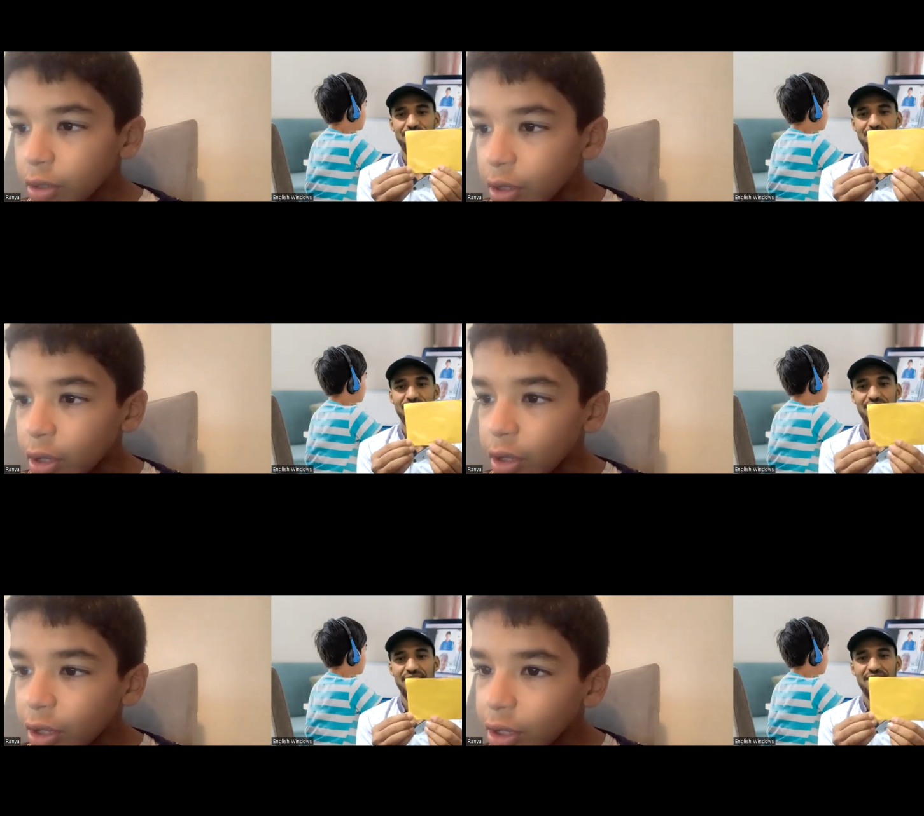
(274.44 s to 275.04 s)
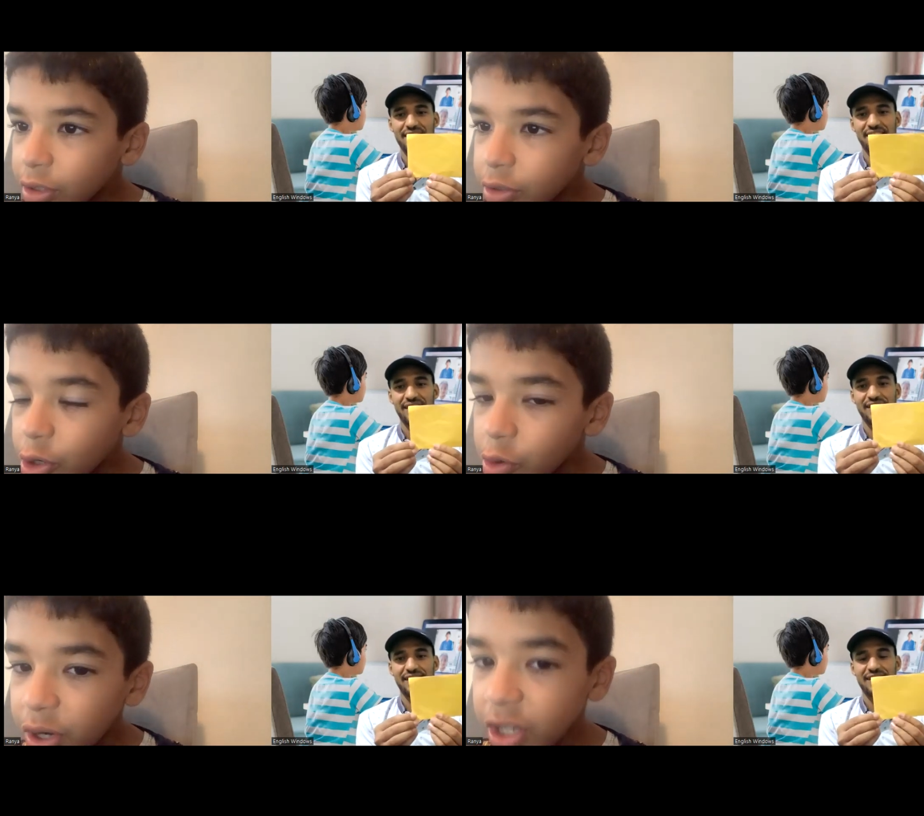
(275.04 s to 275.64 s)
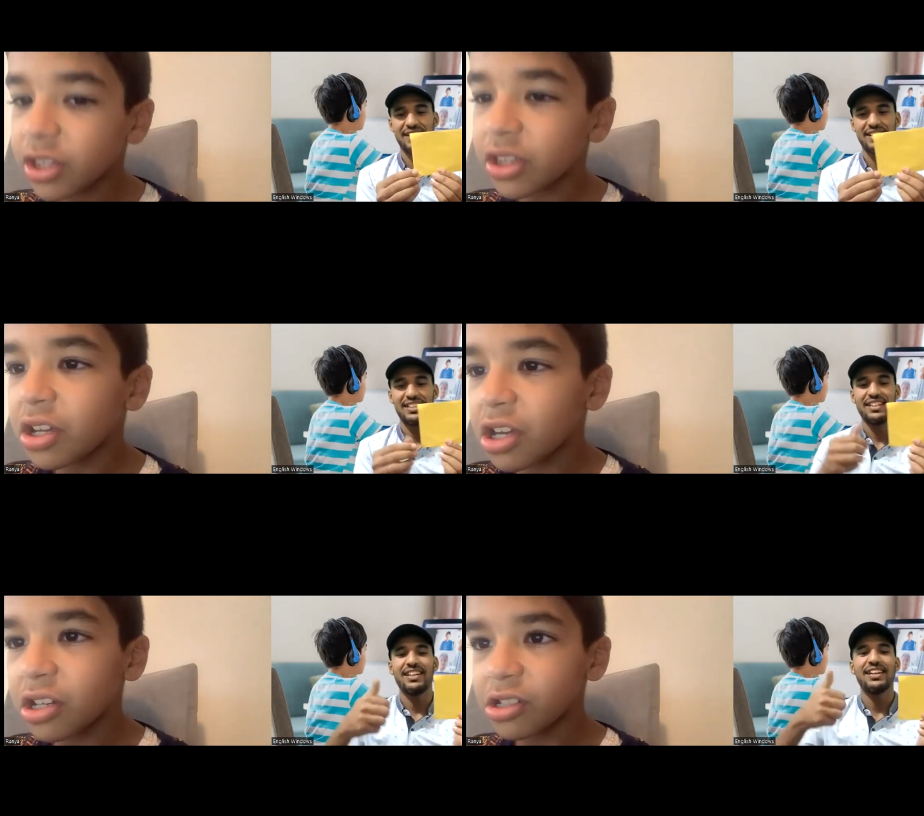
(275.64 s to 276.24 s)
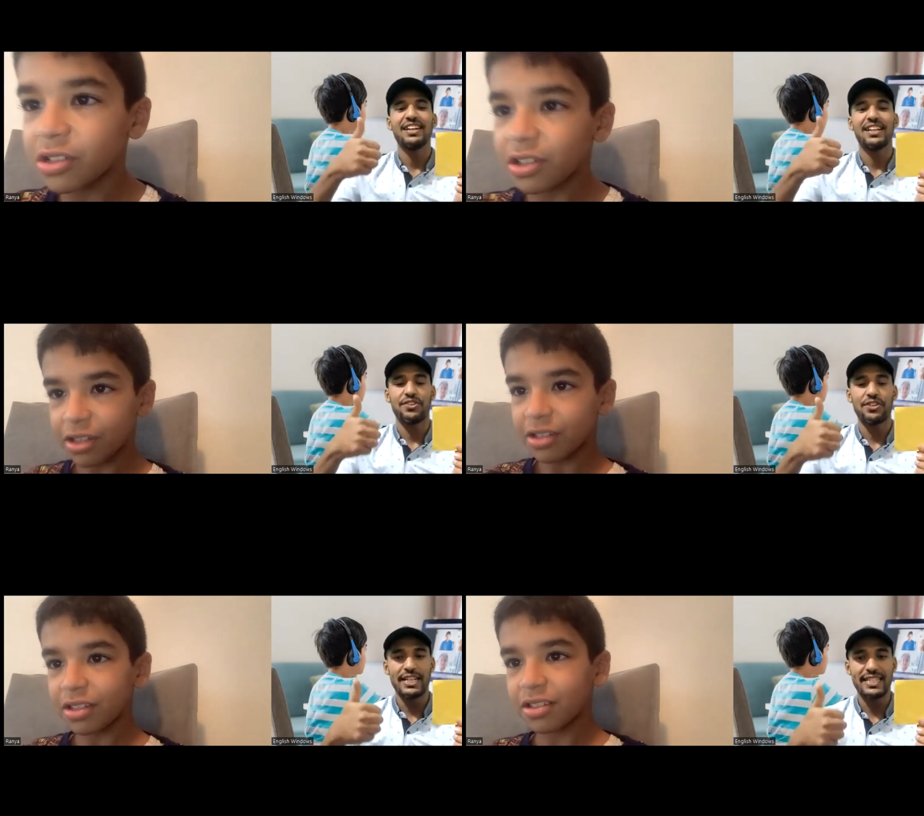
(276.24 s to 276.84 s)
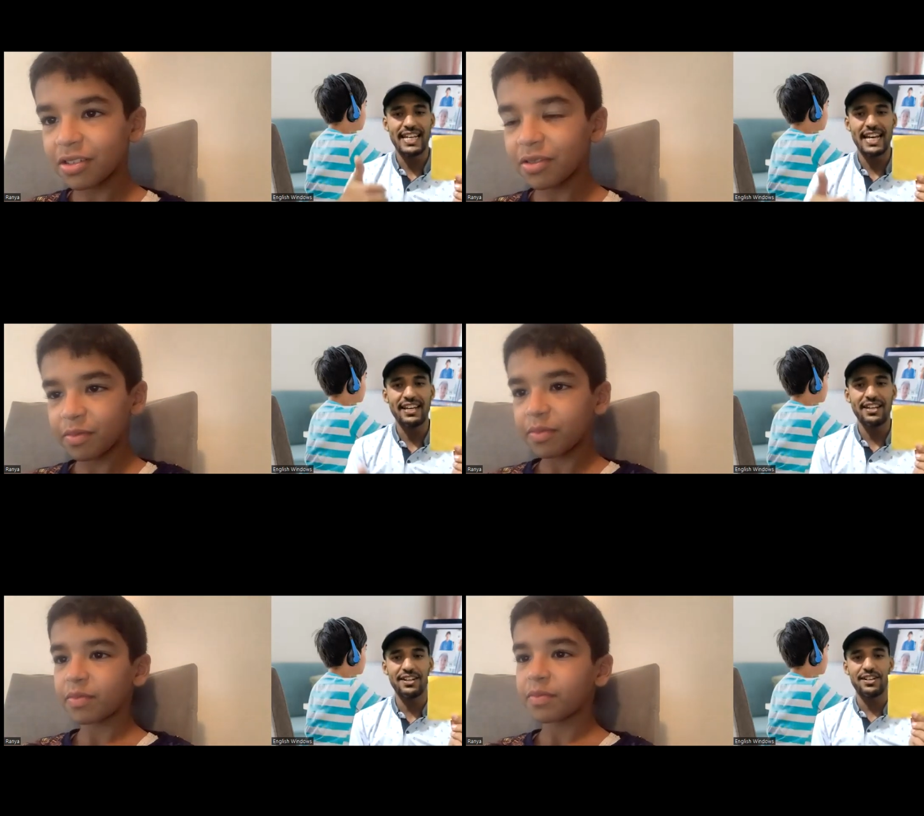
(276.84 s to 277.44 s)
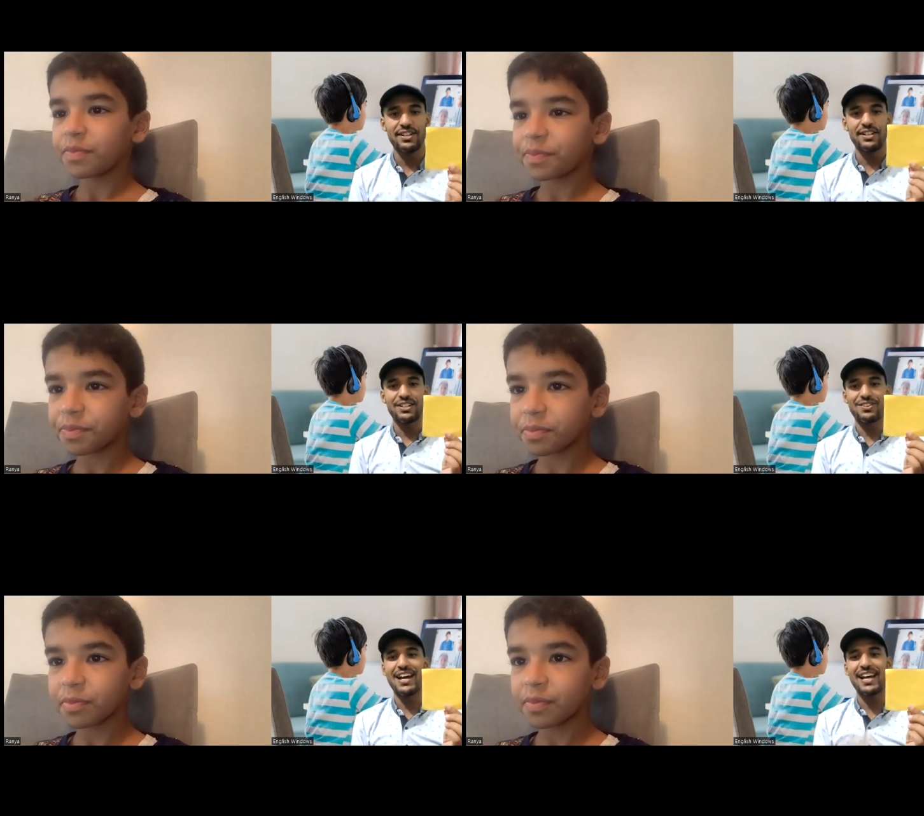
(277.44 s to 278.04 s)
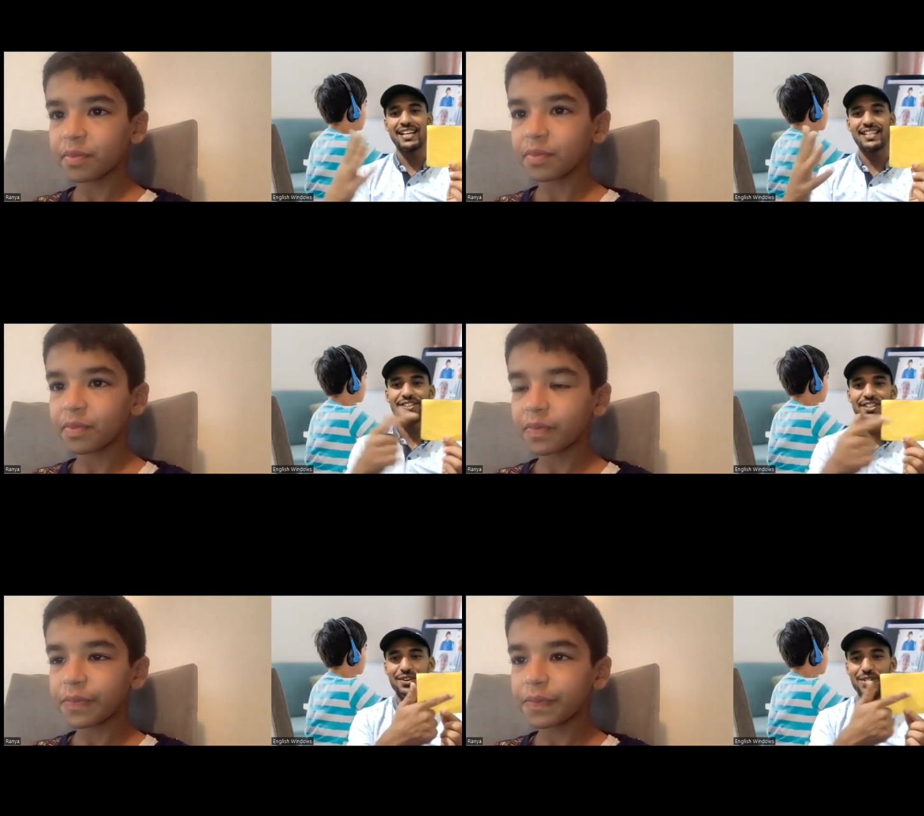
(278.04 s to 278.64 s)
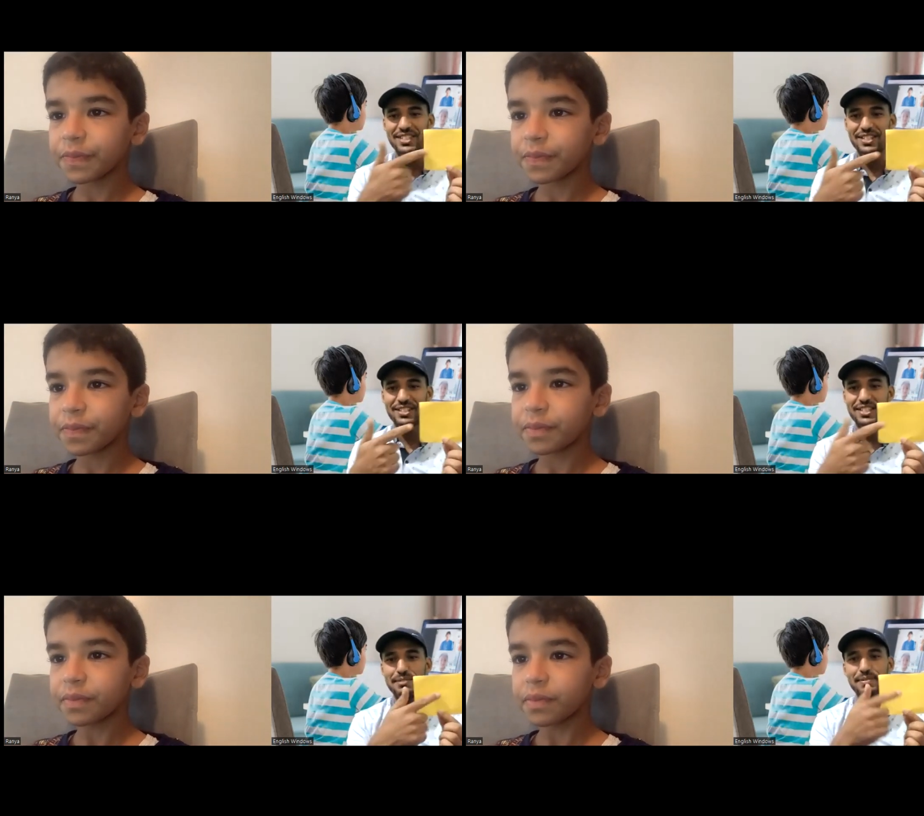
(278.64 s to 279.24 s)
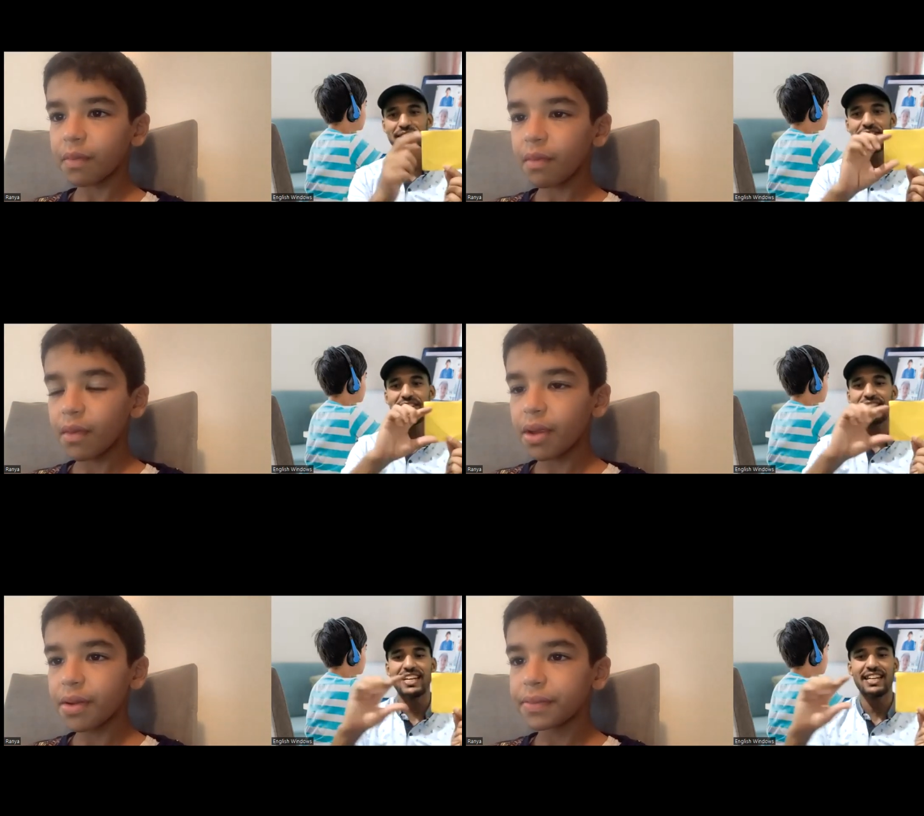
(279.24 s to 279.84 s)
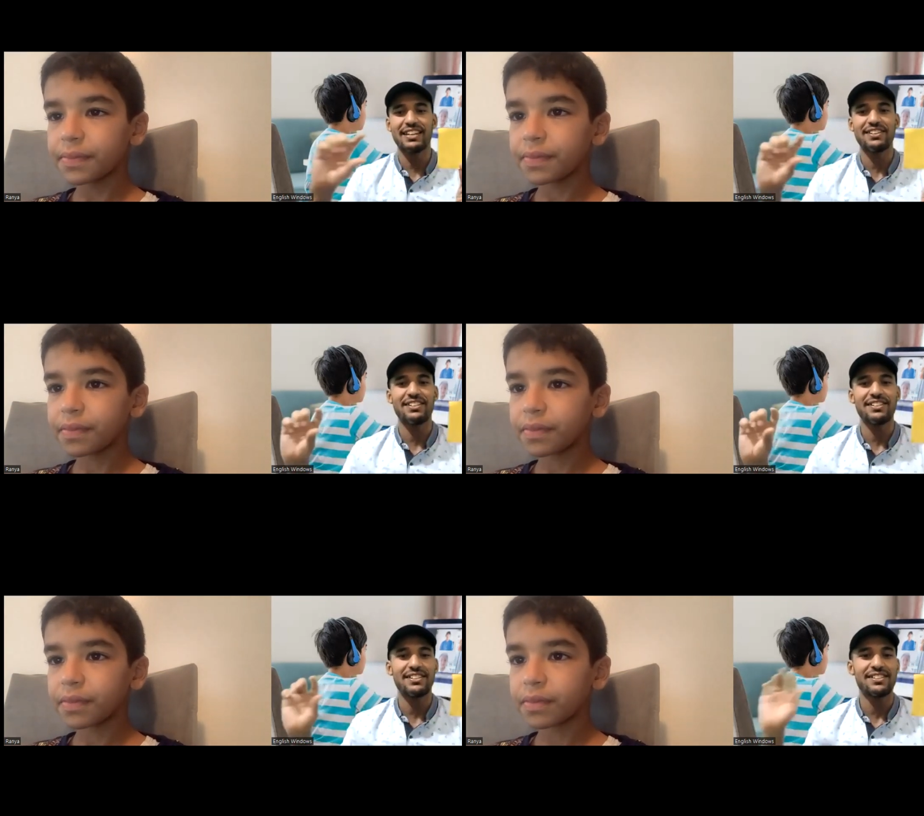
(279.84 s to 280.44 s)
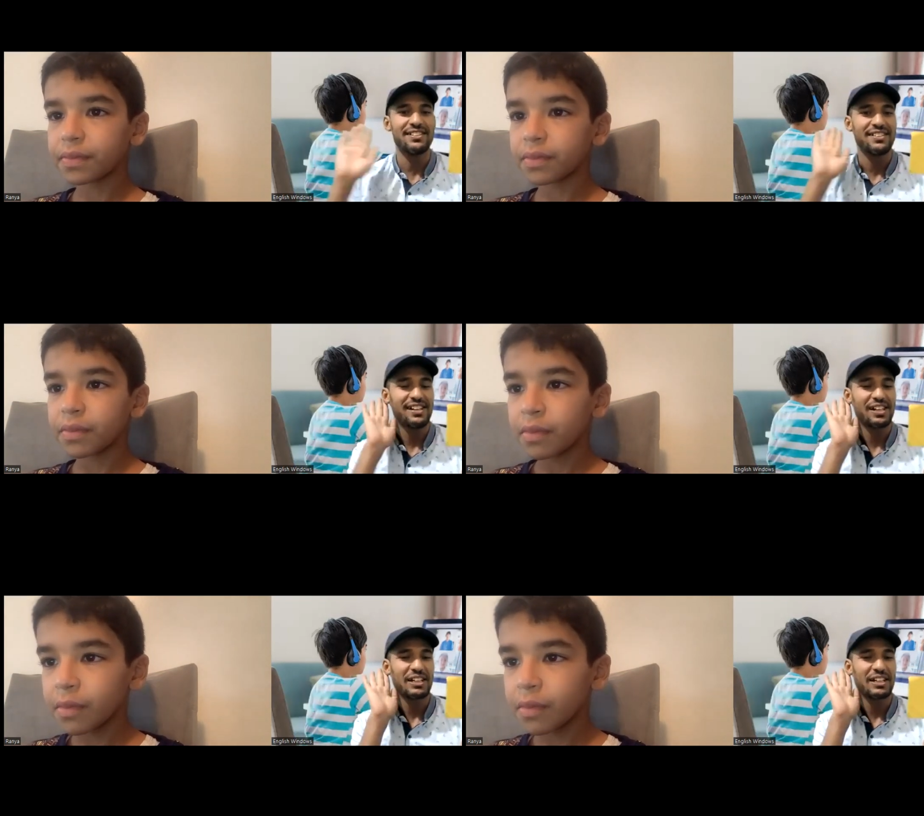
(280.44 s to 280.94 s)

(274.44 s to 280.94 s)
Speaker 1: Uh,
Speaker 2: the rectangle.
Speaker 1: Rectangle. Great. Okay, what can you say about the rectangle?